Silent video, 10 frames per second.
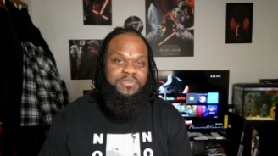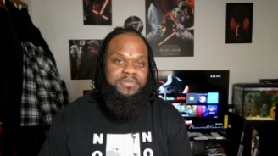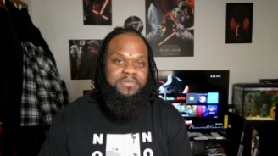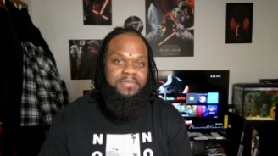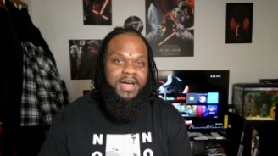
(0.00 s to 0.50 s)
with
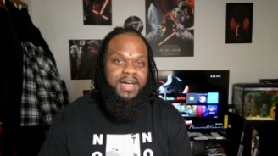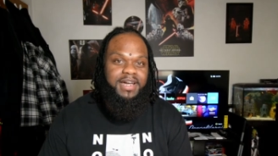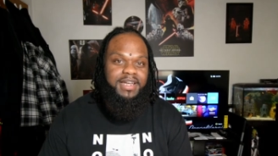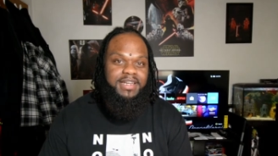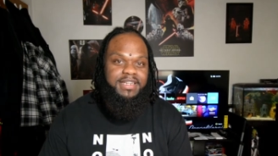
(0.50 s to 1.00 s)
my
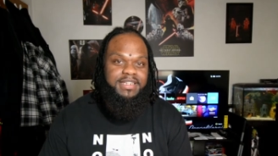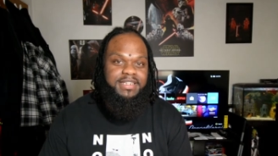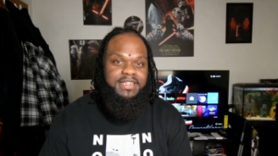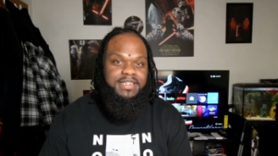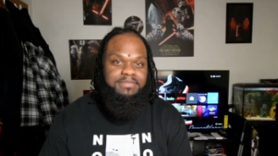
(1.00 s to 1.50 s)

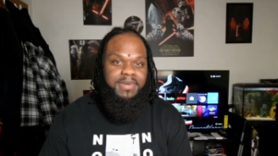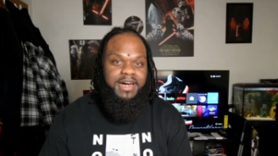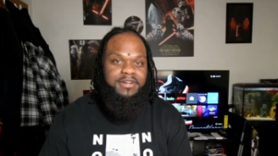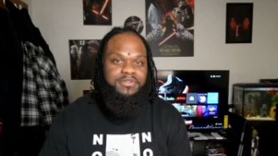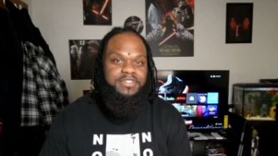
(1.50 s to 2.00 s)

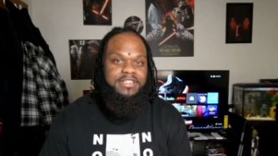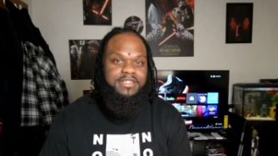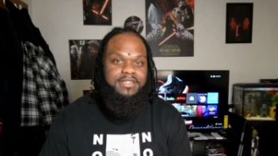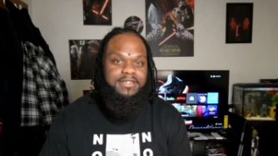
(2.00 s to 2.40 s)
models